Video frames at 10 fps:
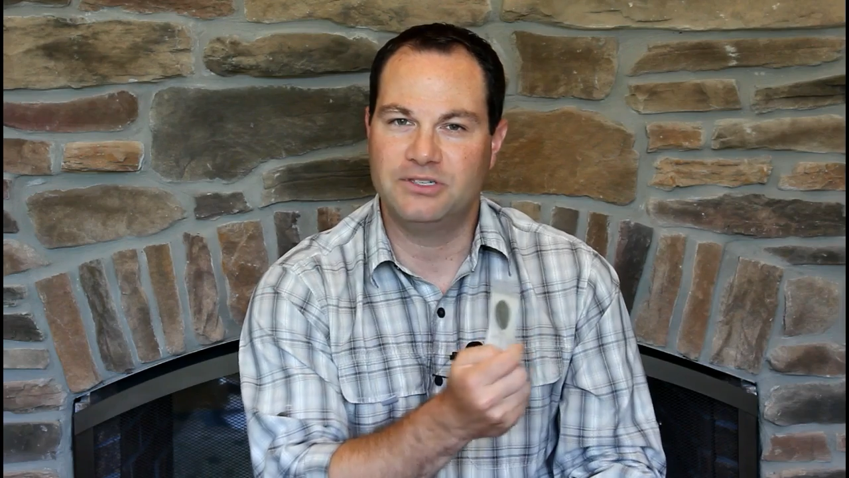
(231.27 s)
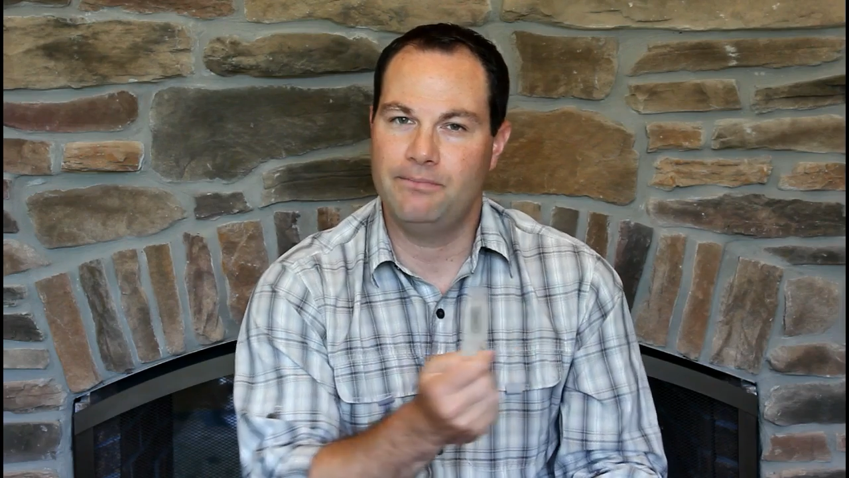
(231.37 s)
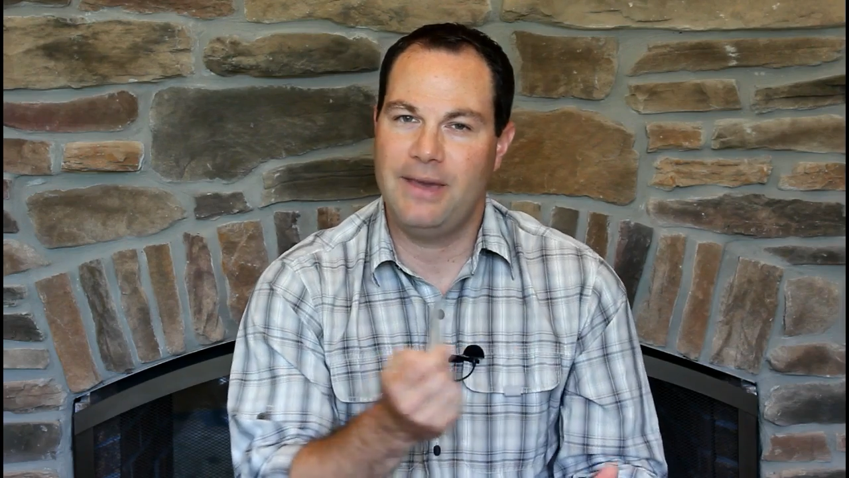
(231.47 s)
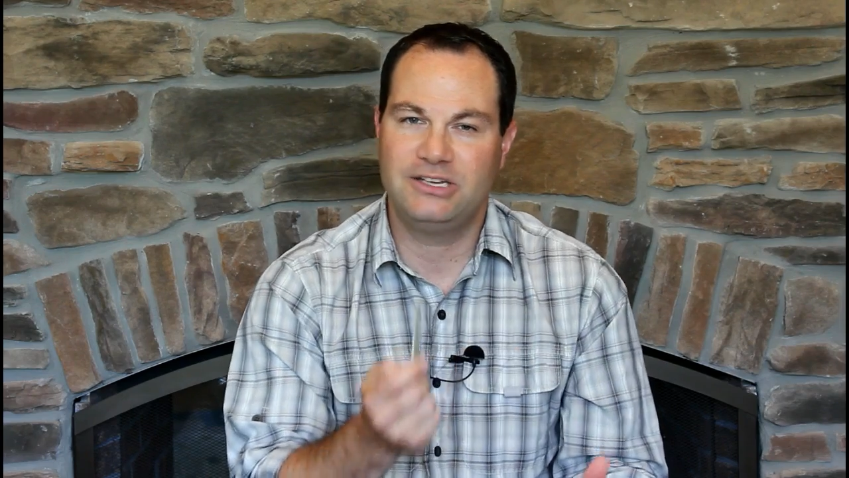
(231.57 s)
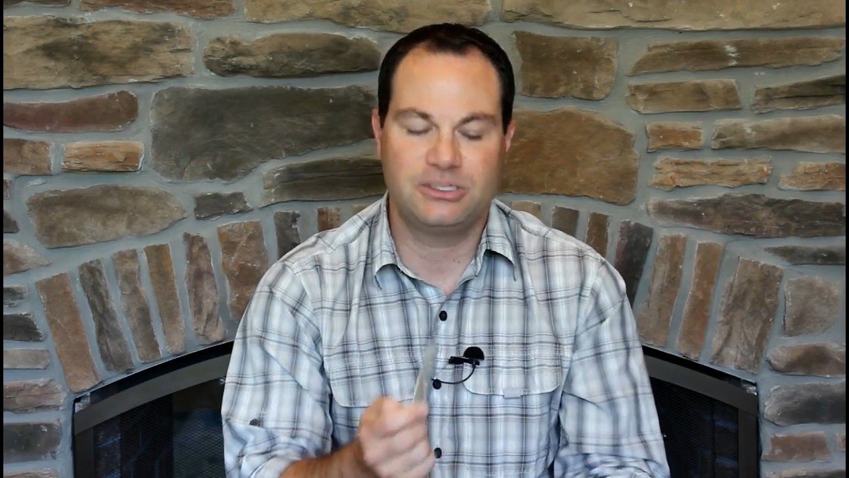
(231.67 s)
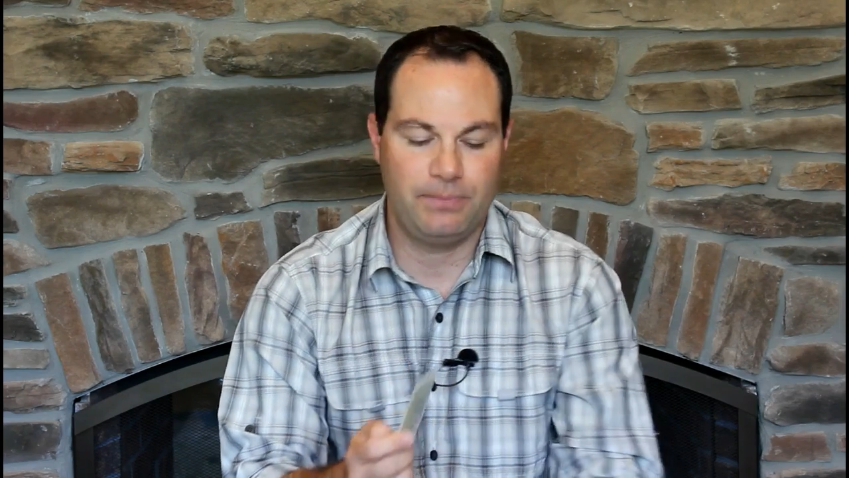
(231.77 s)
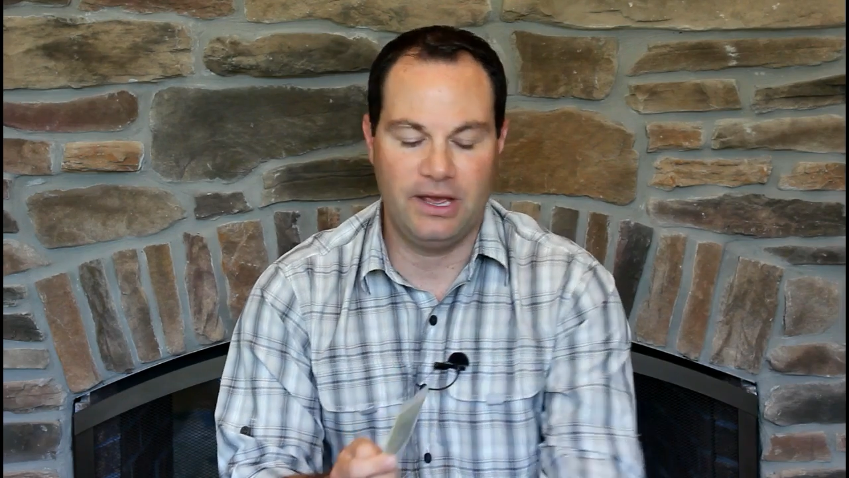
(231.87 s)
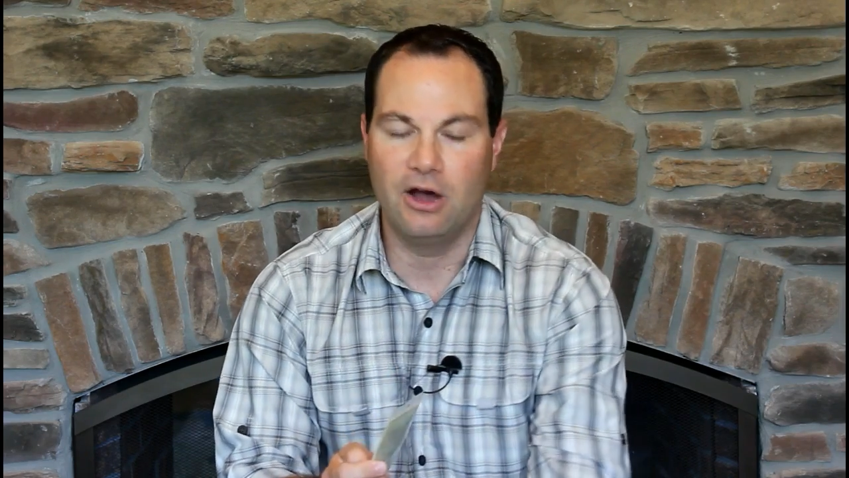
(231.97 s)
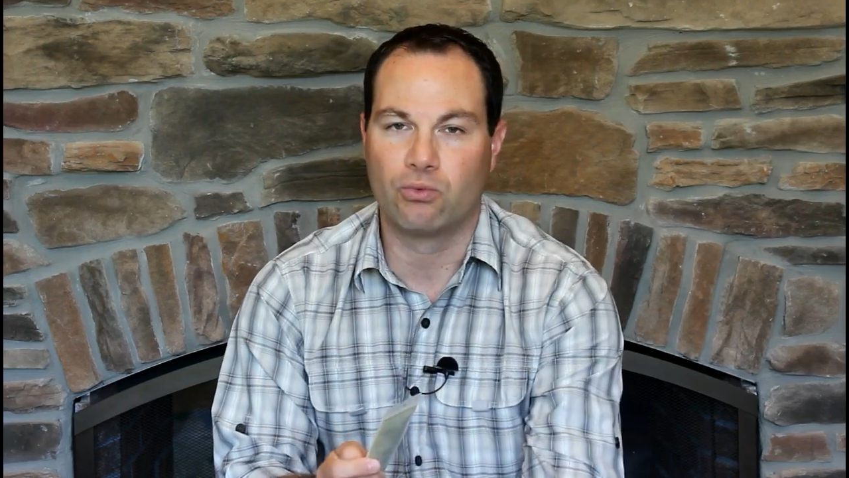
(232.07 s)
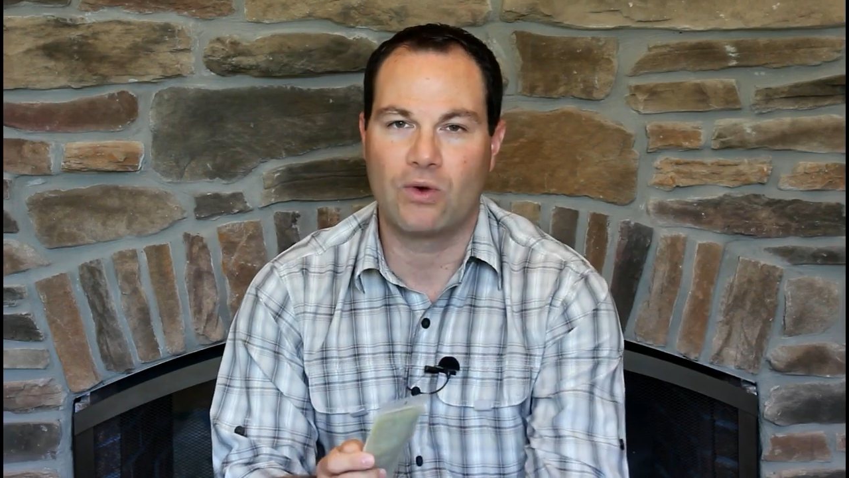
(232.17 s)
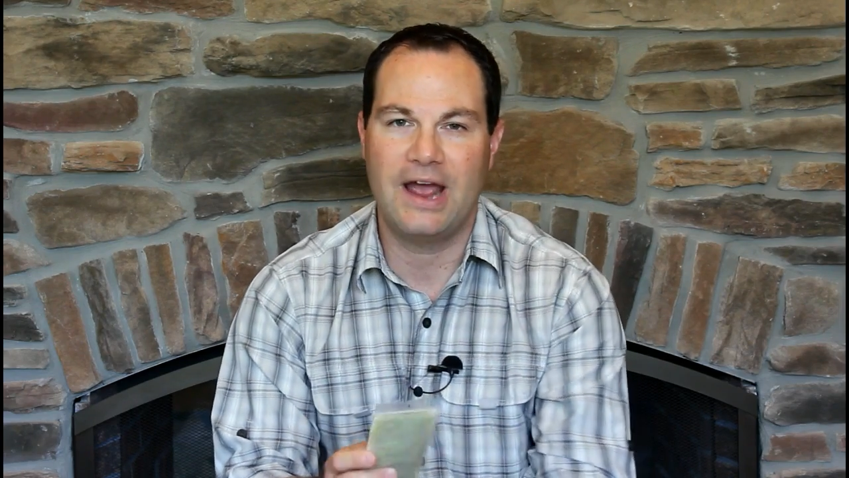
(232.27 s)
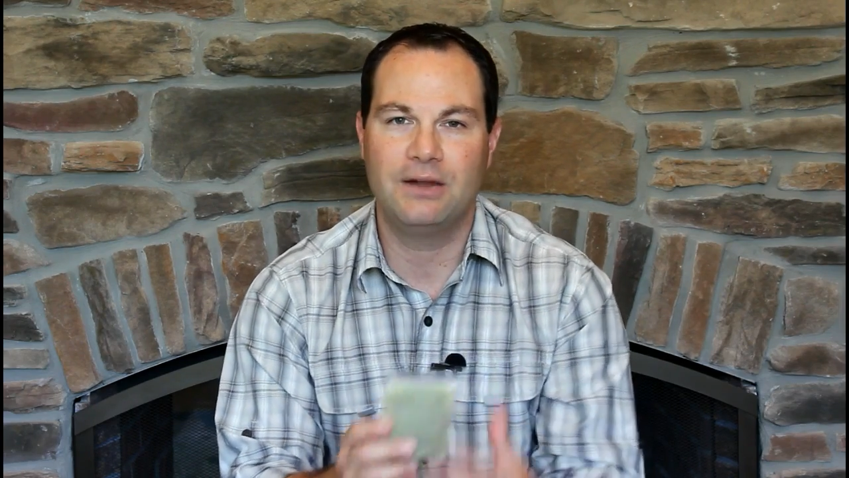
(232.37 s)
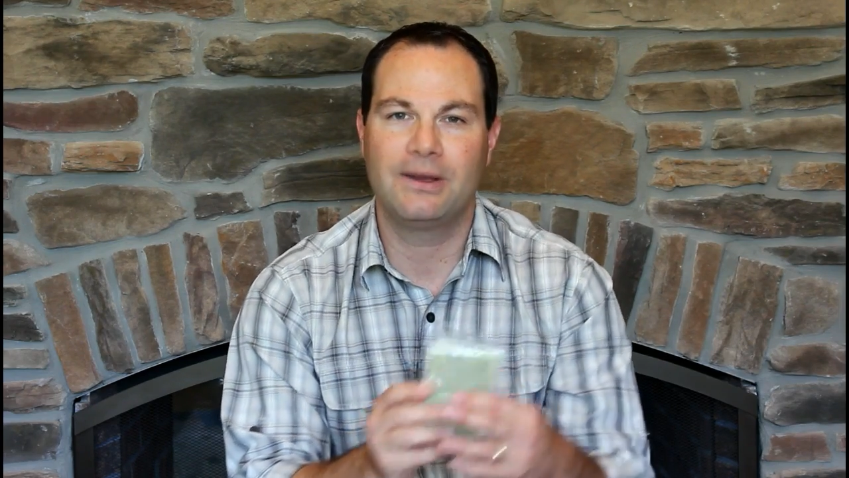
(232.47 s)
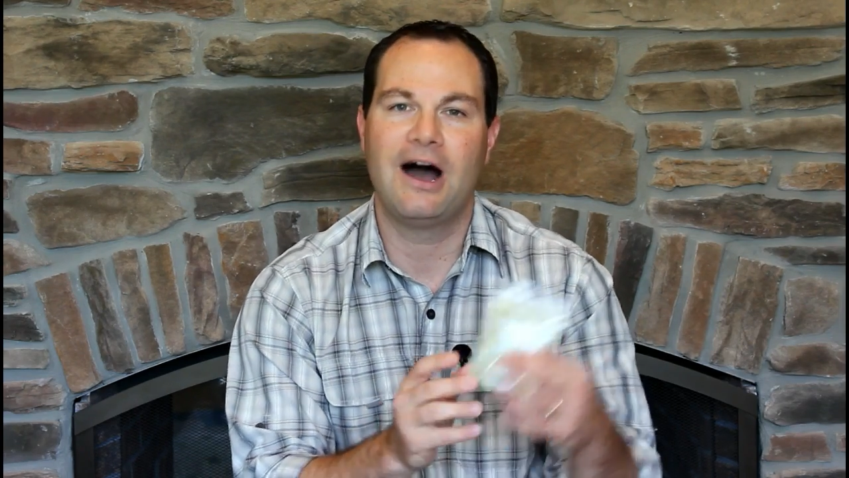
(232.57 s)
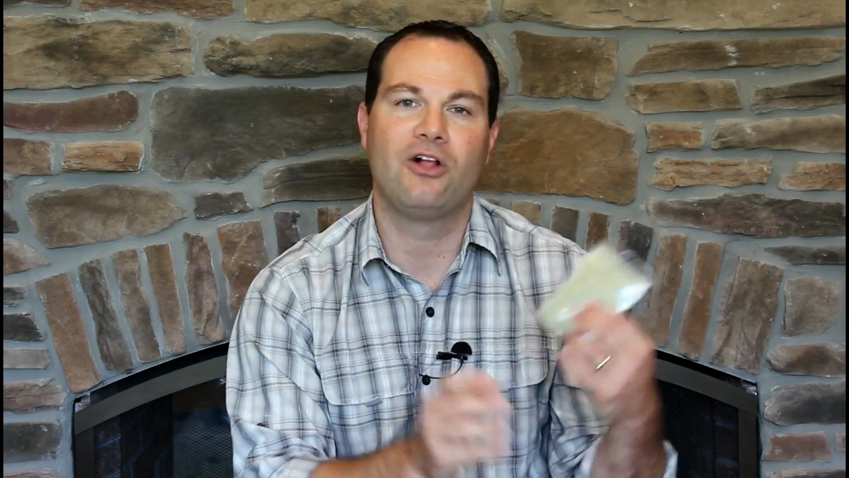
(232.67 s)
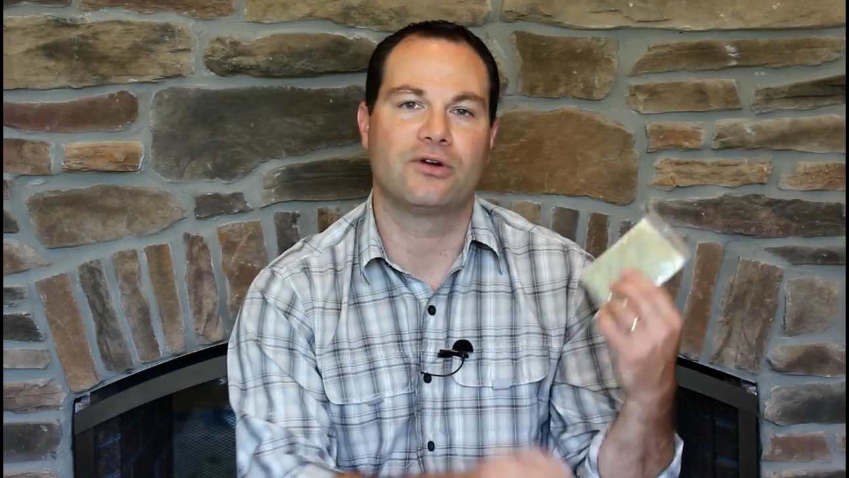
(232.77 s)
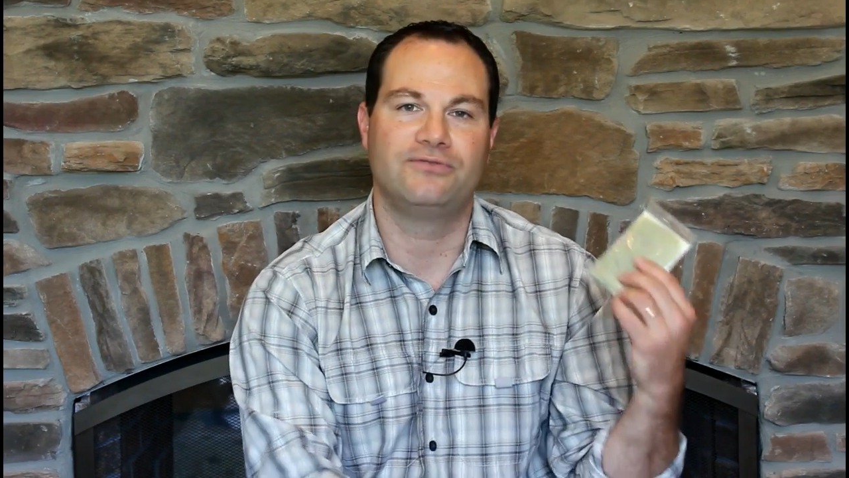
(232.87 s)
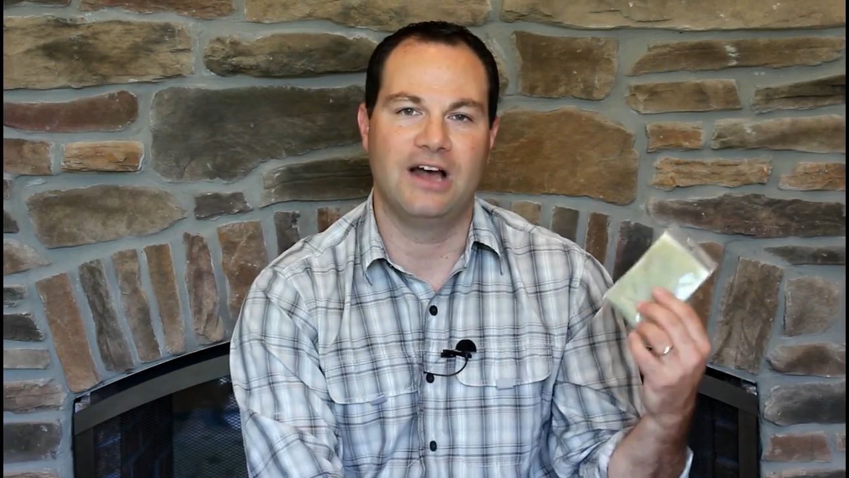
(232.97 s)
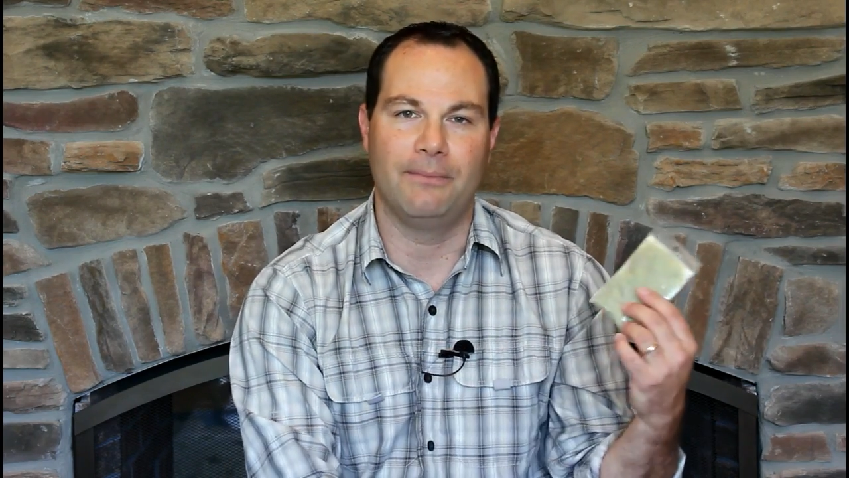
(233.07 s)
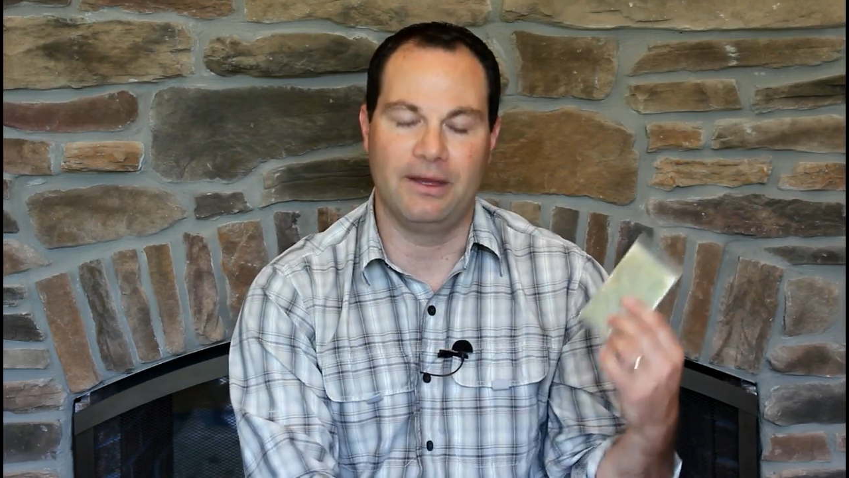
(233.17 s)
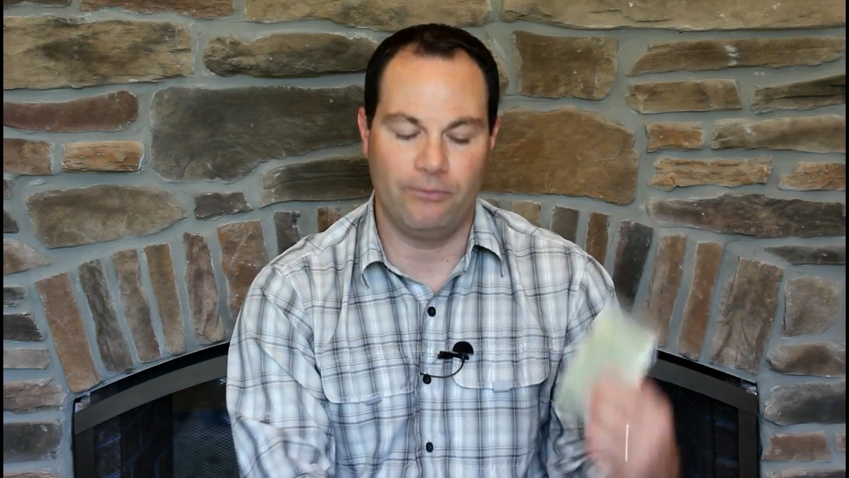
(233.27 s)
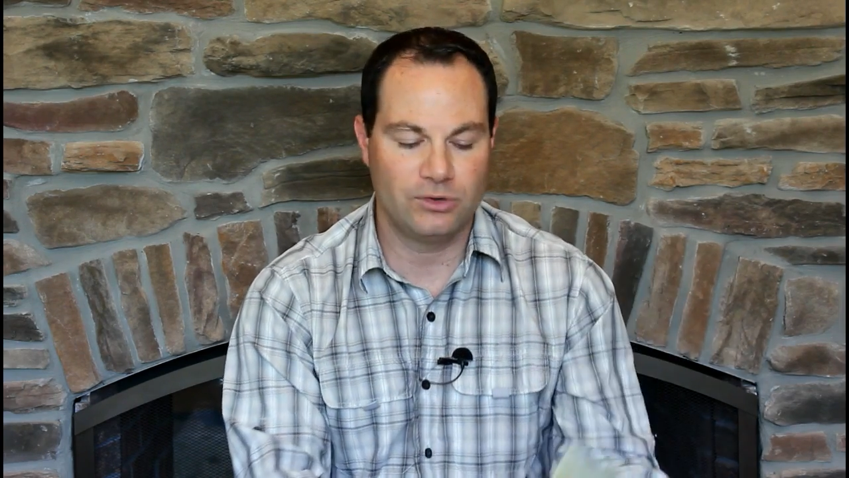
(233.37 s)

It may just be a random color of dubbing.